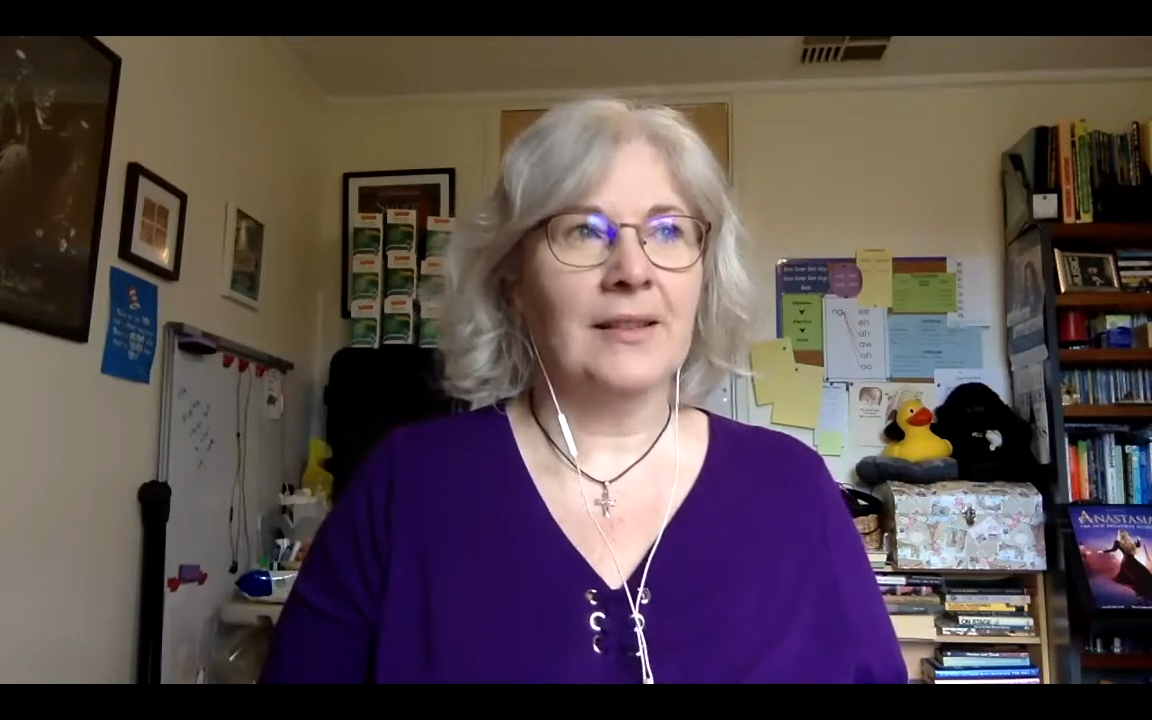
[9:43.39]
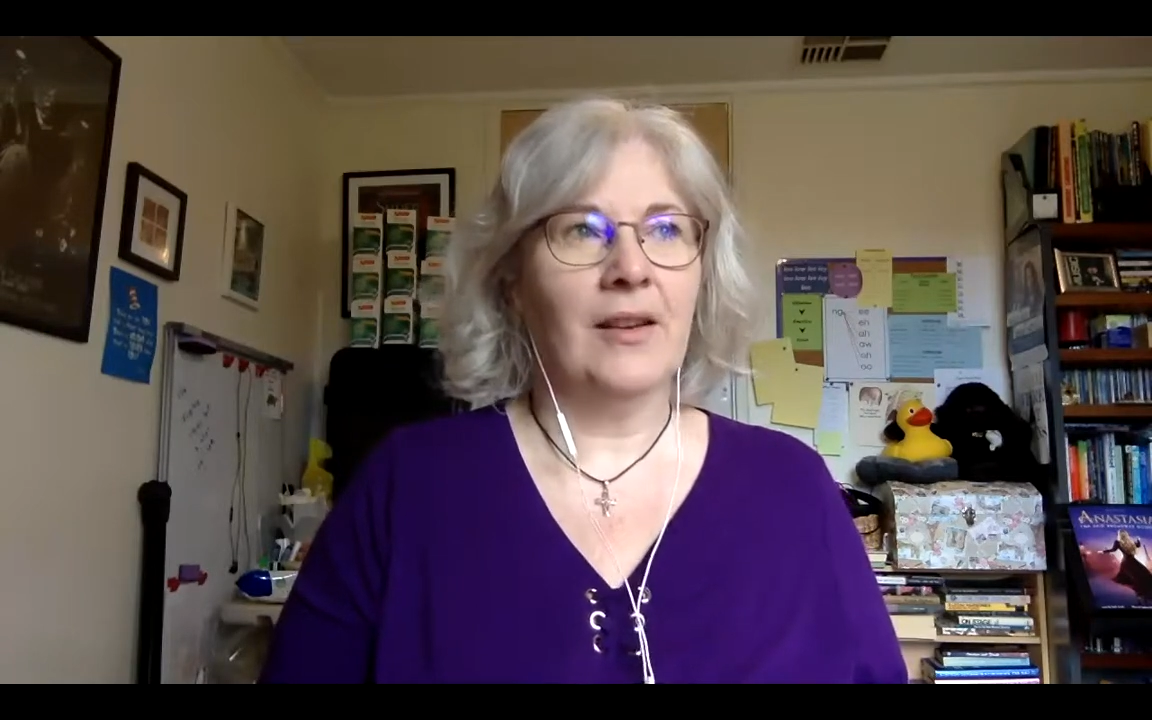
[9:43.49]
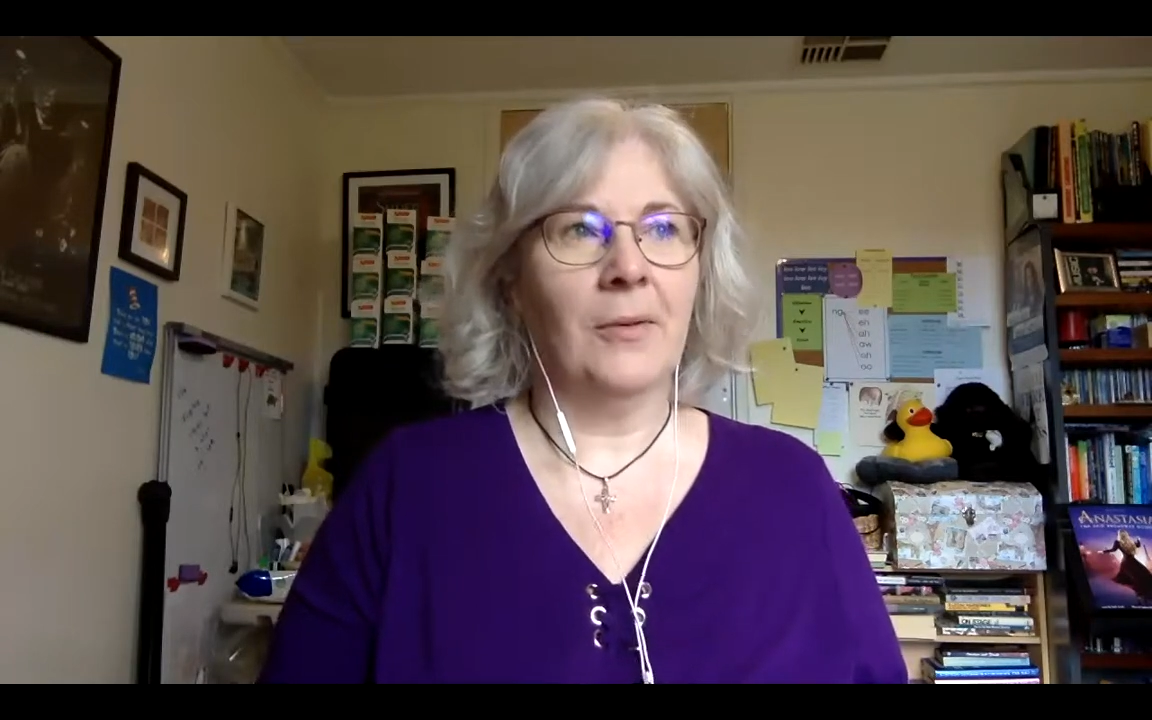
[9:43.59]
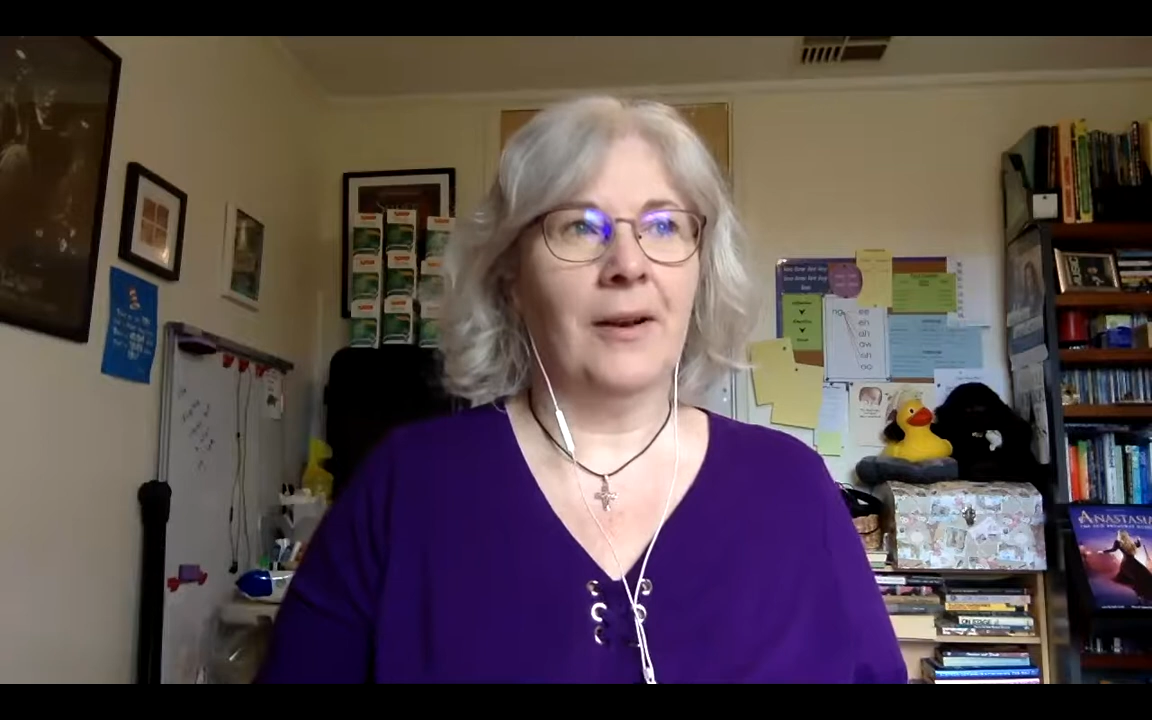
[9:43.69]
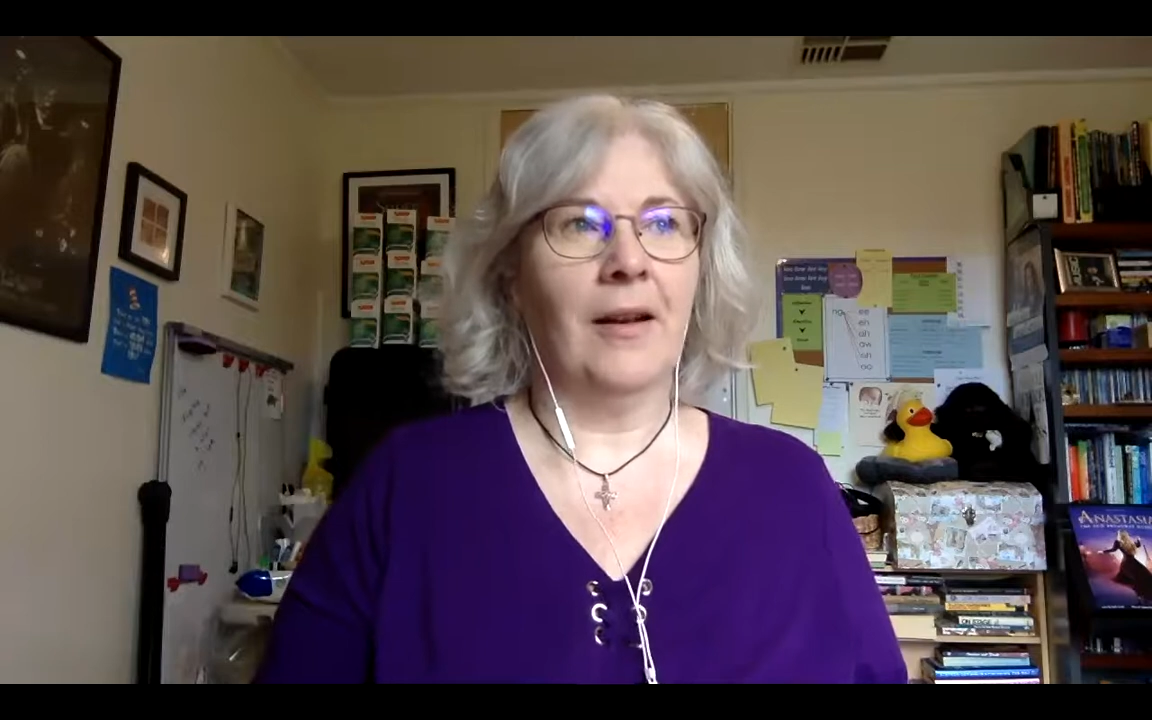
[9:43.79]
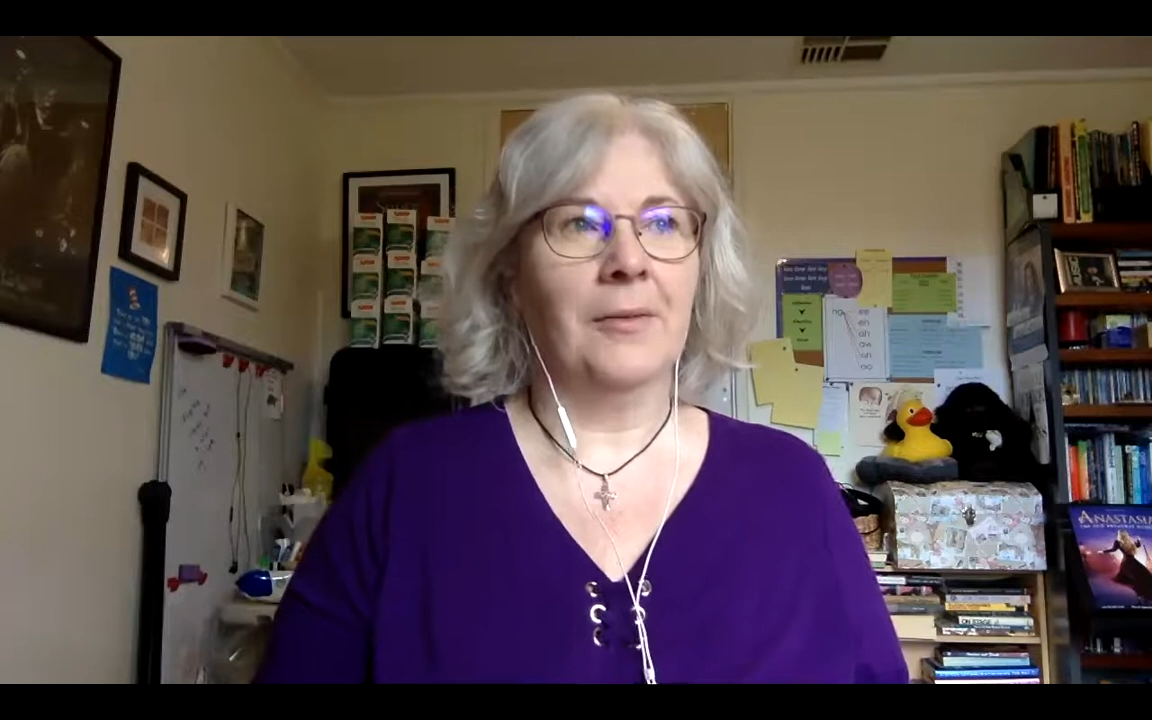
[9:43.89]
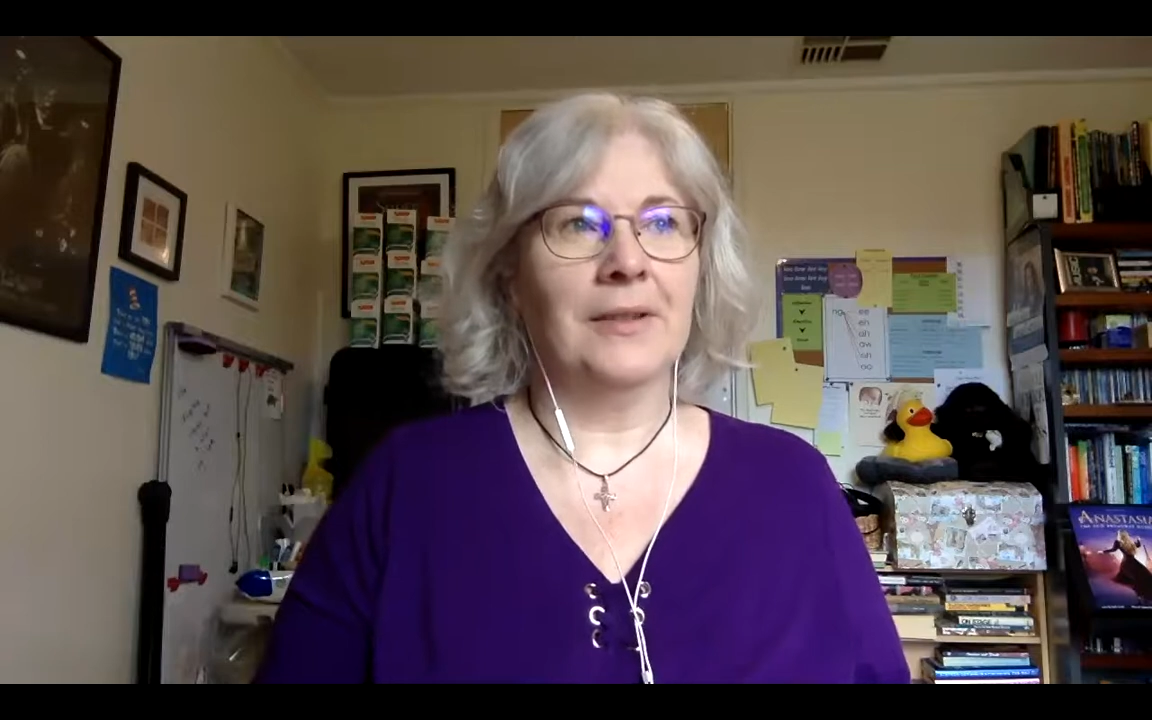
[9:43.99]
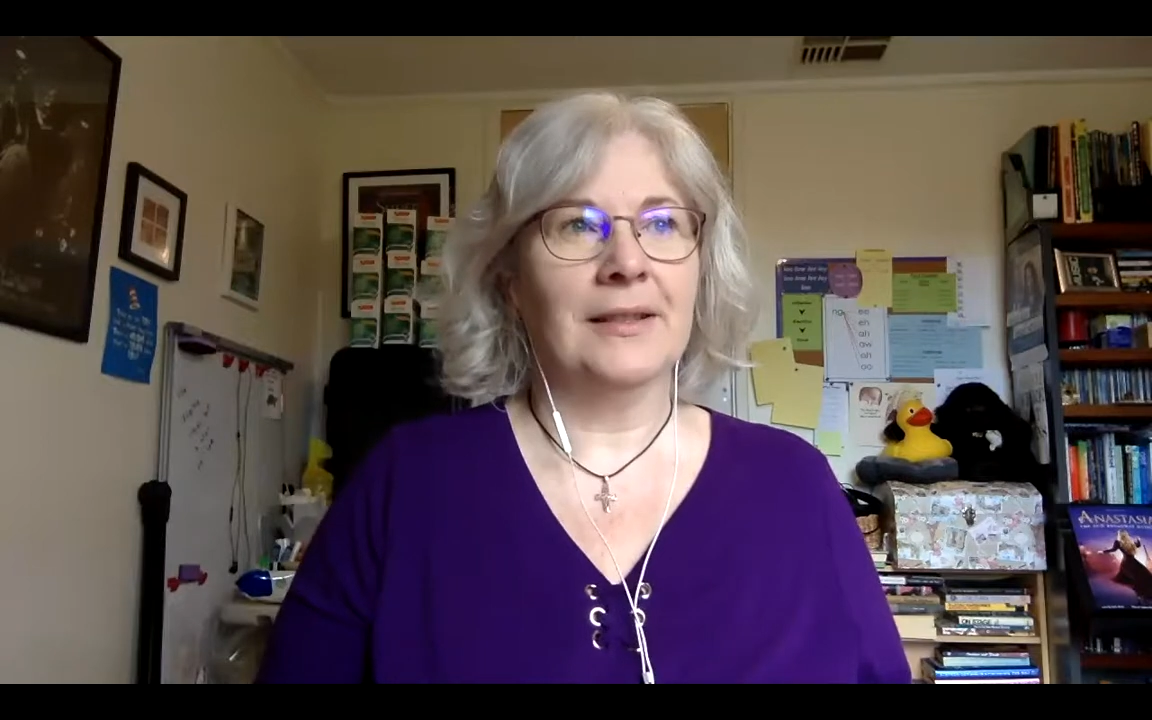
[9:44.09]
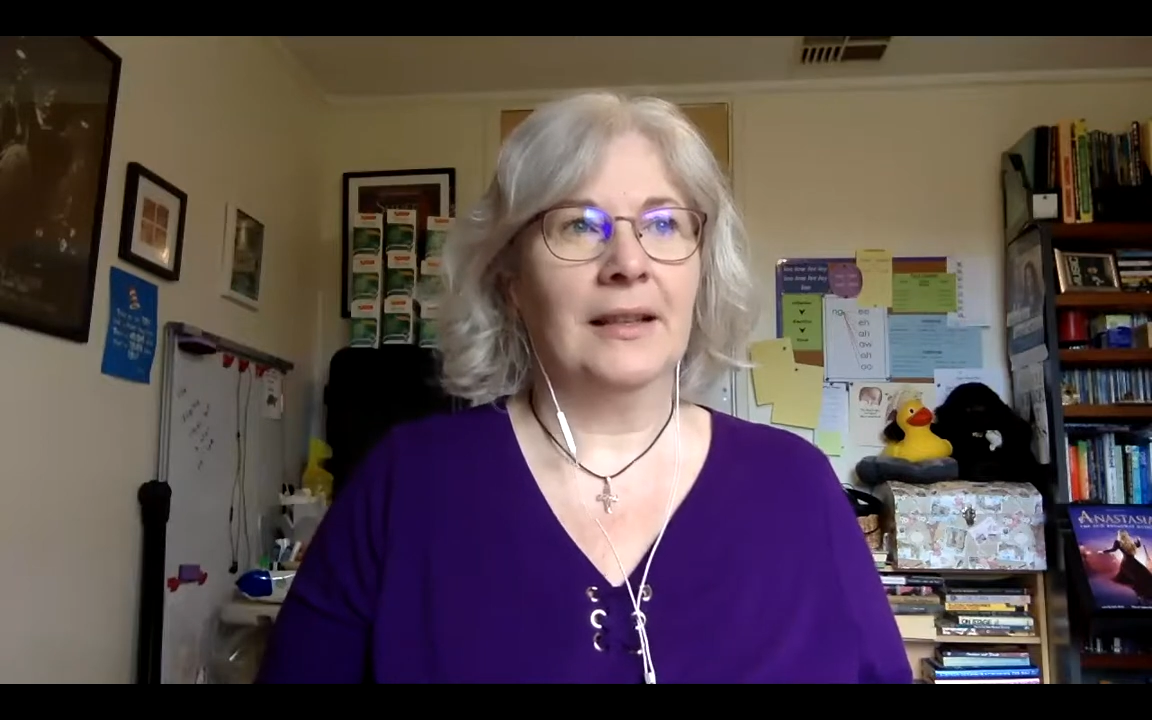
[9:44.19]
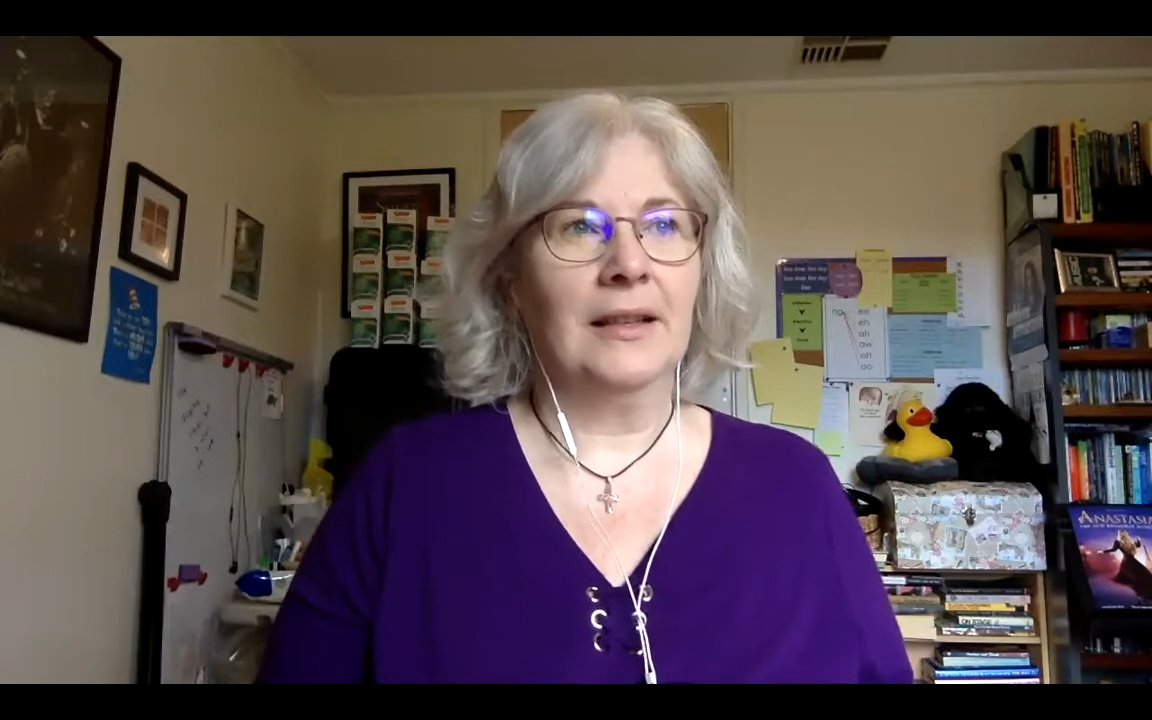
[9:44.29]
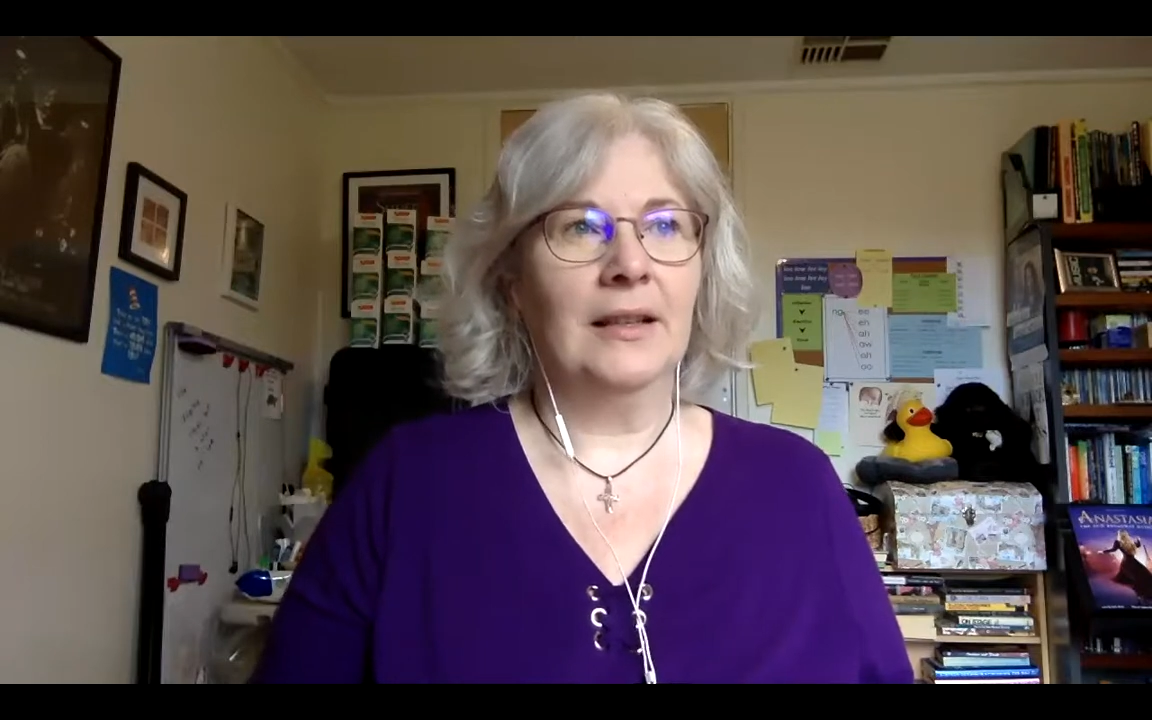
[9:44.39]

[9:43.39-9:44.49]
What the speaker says: ago when I was